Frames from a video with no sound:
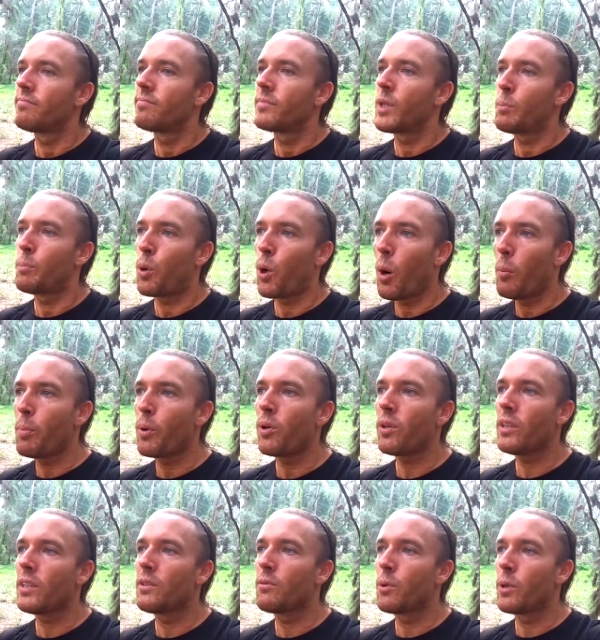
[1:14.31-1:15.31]
The
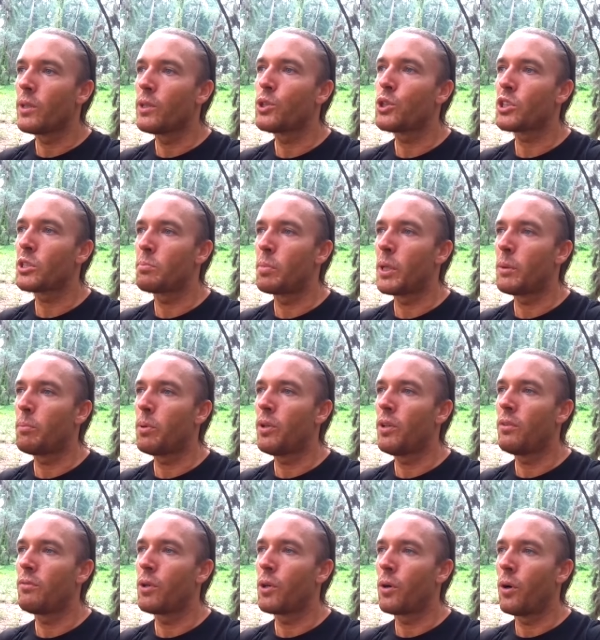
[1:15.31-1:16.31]
properly religious
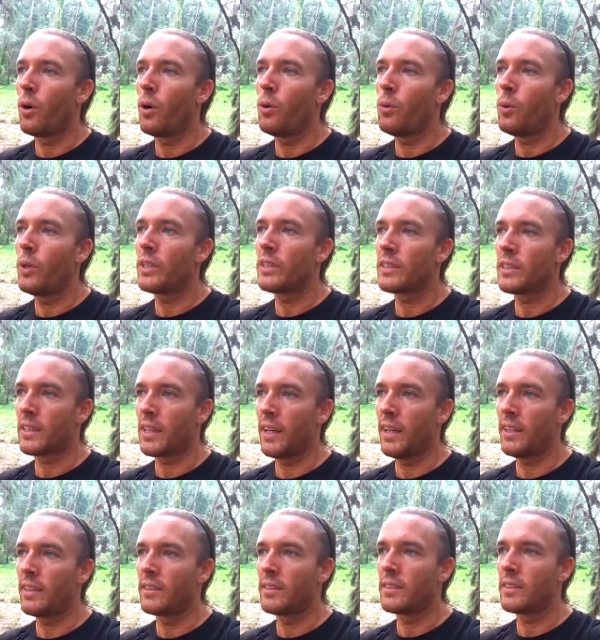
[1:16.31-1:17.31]
people were always
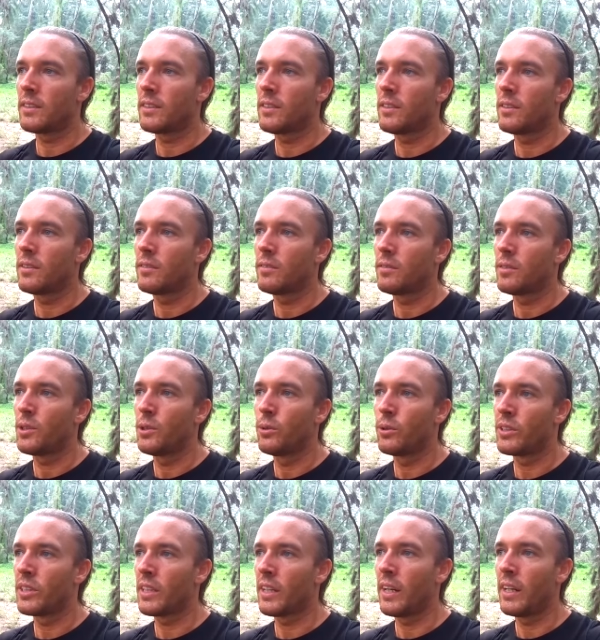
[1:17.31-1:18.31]
against
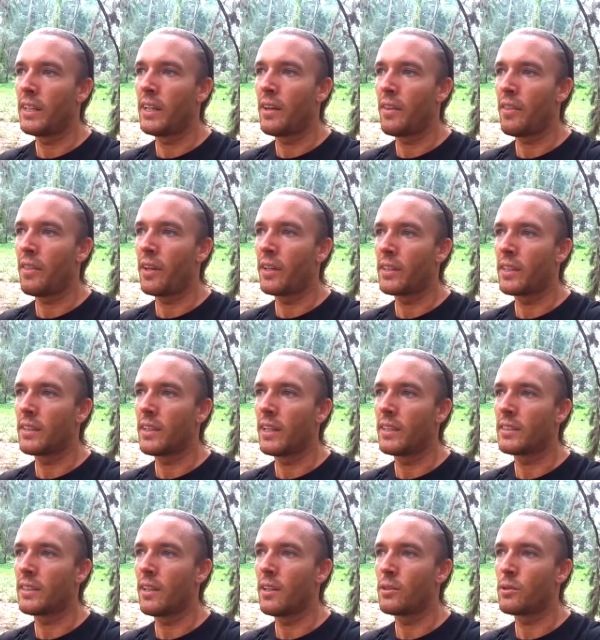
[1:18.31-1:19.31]
using anything that
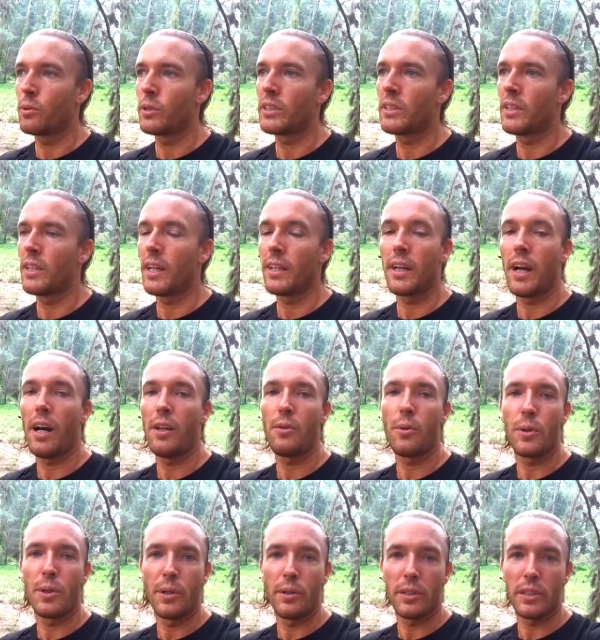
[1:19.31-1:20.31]
has electricity. And a
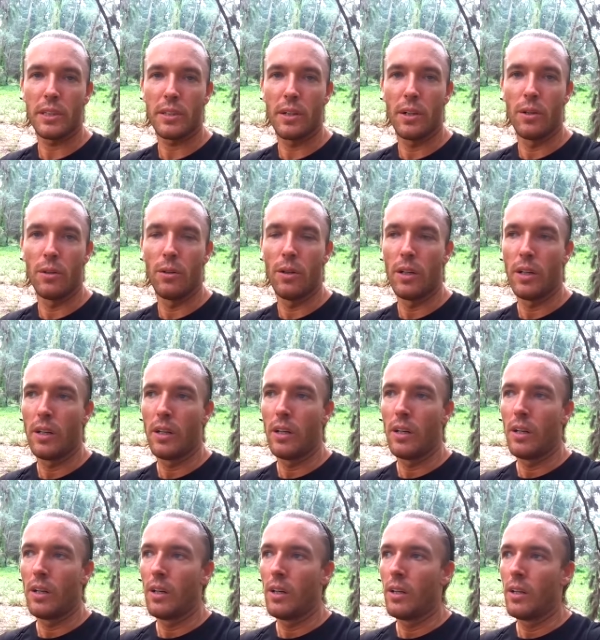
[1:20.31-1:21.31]
hundred years ago,
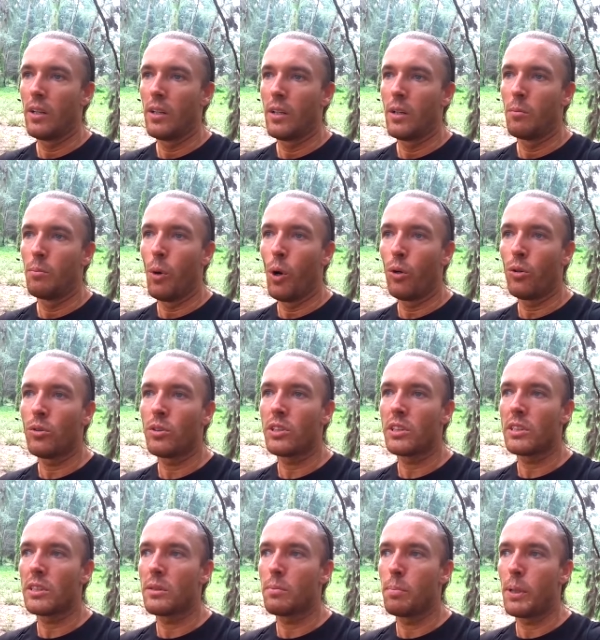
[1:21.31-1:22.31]

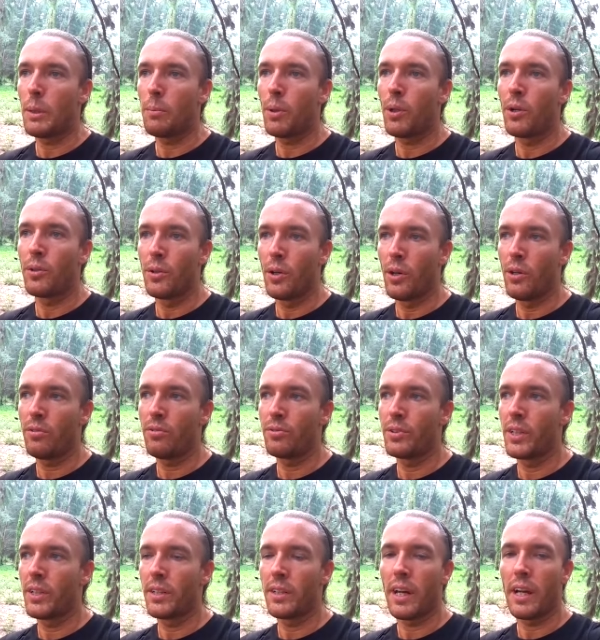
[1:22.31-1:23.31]
most people on earth
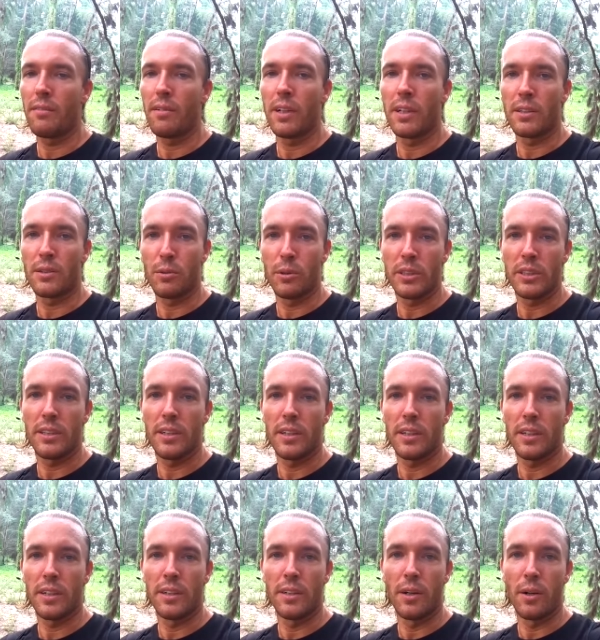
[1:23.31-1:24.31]
didn't have
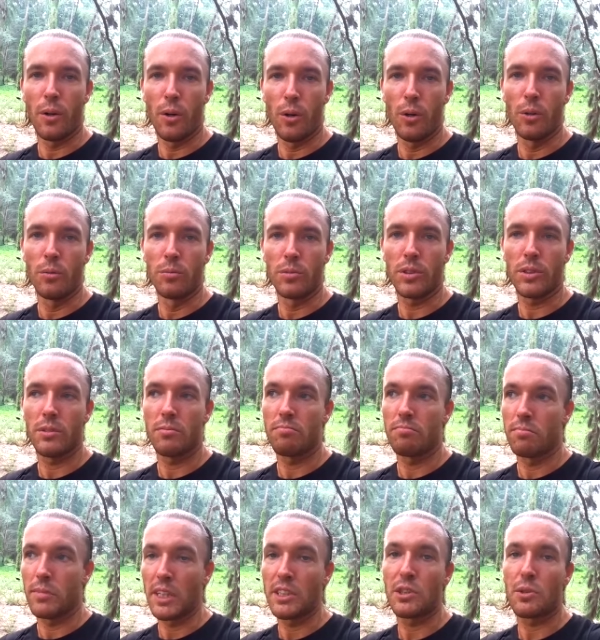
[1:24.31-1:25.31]
electricity in their homes.
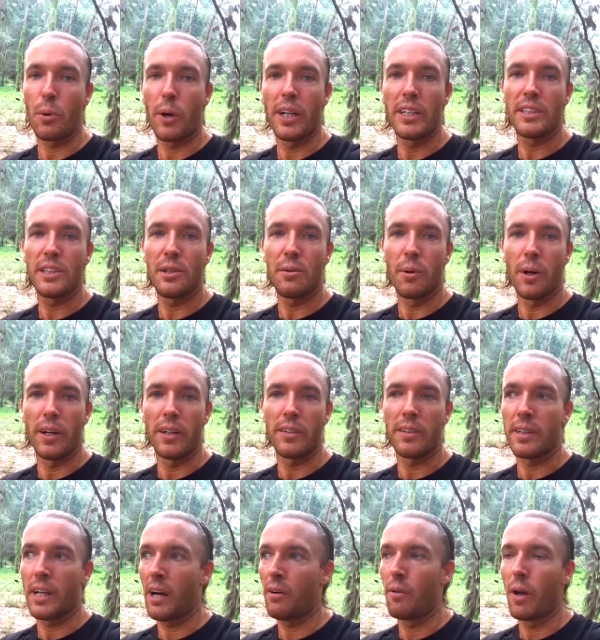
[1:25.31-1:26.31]
That's crazy,
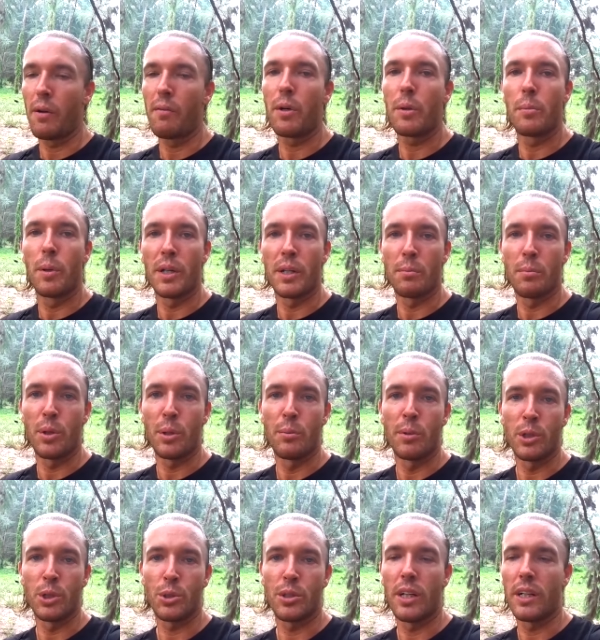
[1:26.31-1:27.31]
right? Now everybody pretty
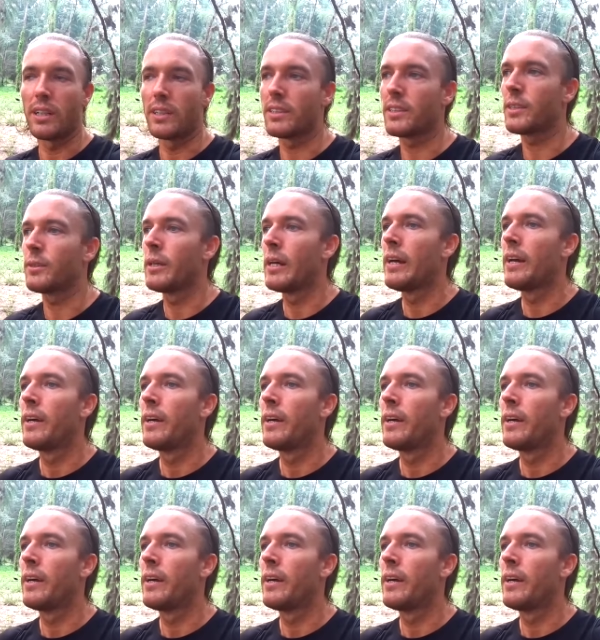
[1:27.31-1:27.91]
much does.